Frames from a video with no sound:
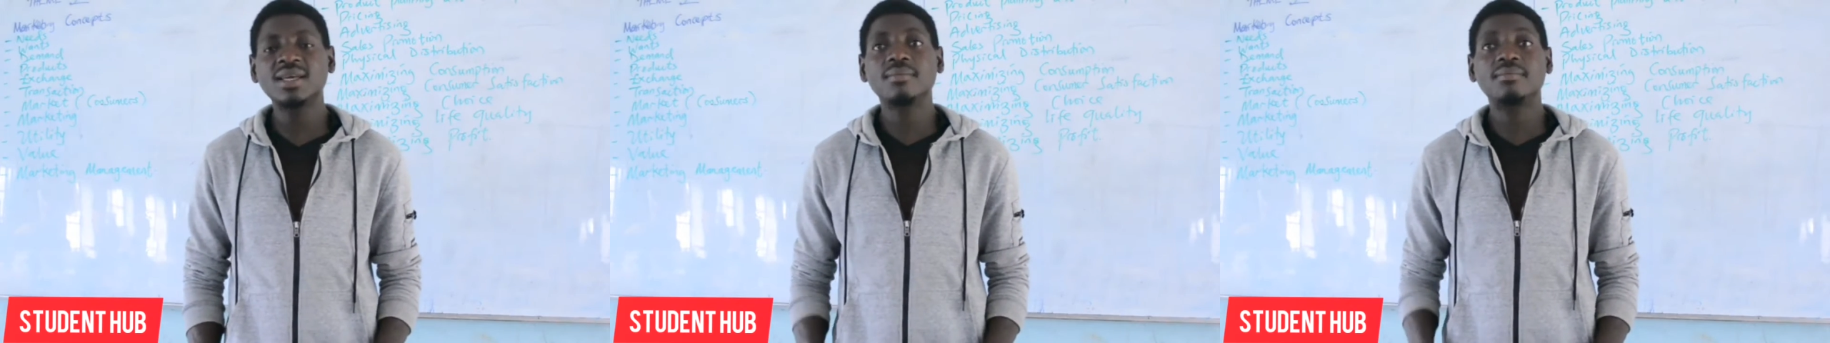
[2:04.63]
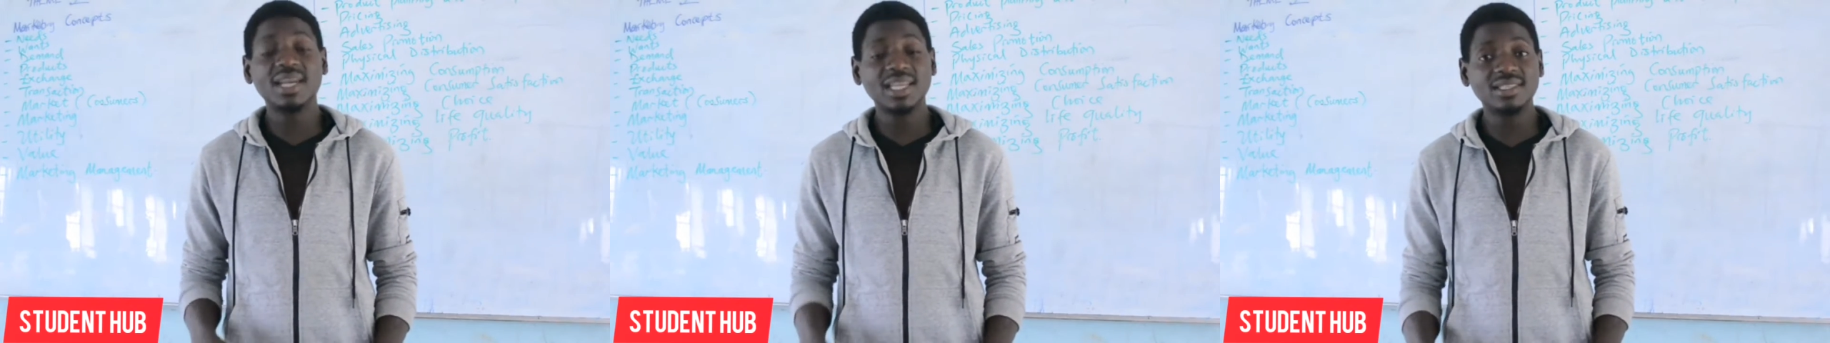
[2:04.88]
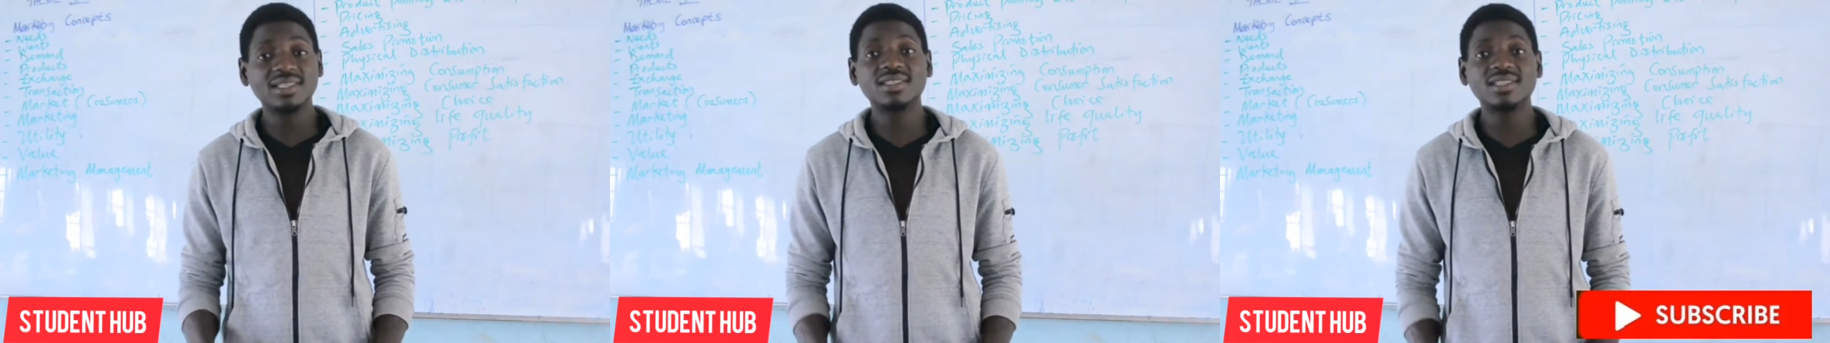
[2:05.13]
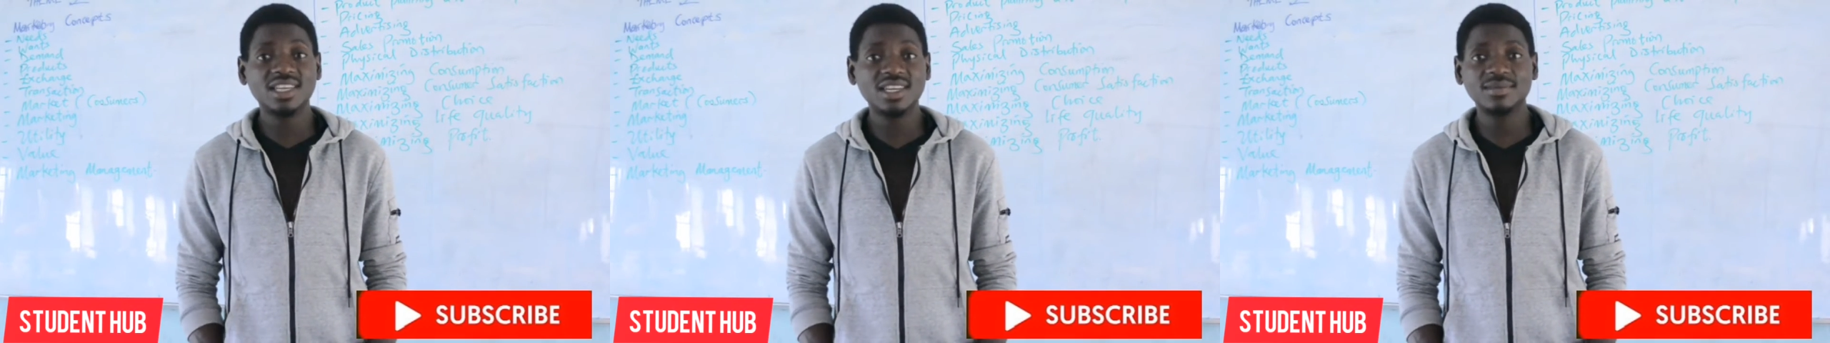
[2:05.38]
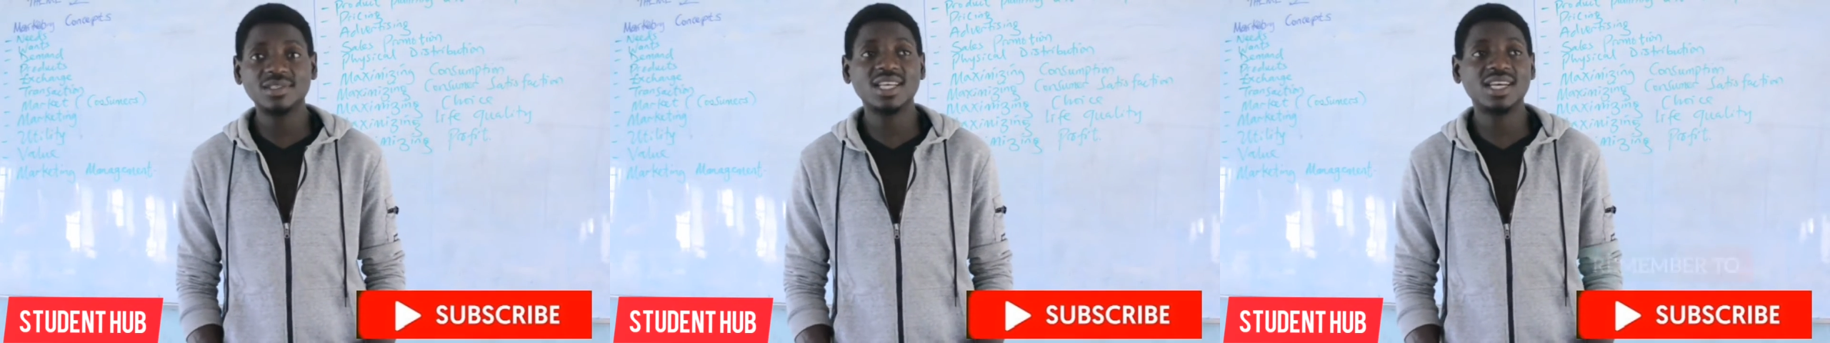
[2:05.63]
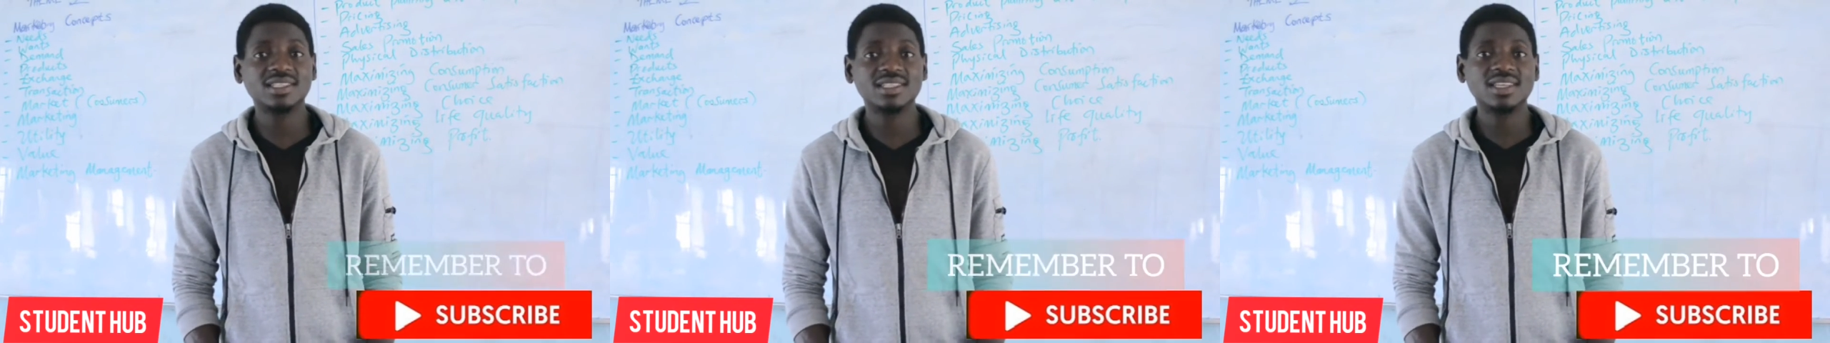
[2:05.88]
marketing terms
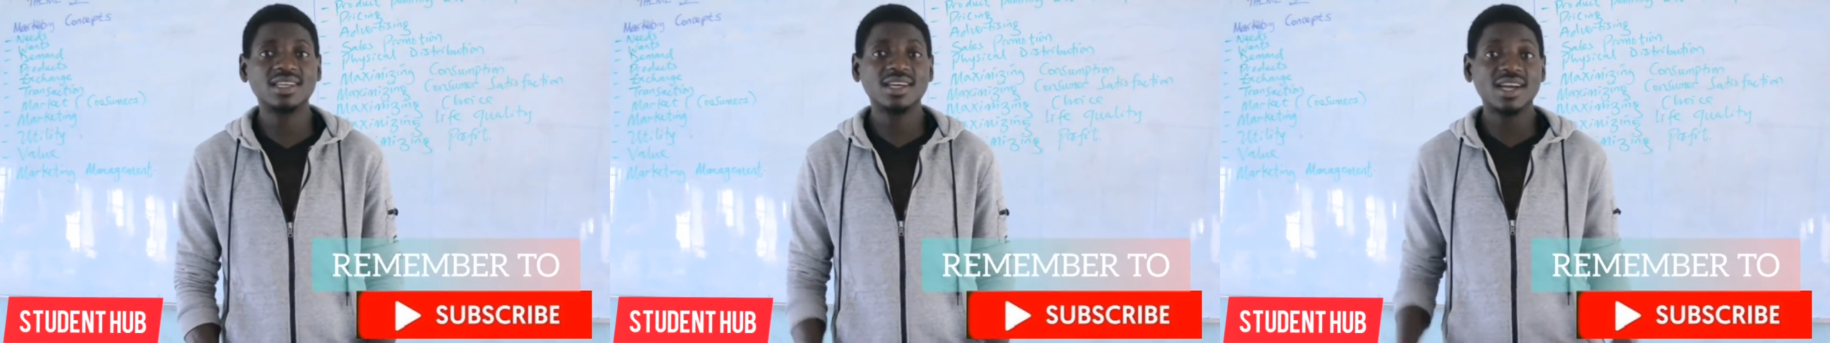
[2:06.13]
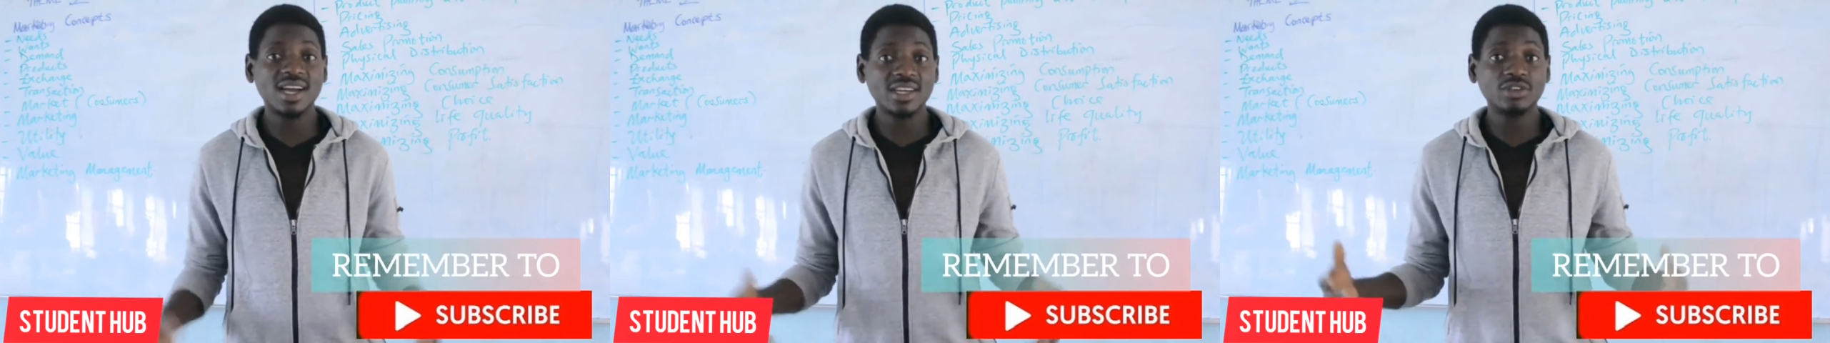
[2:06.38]
that are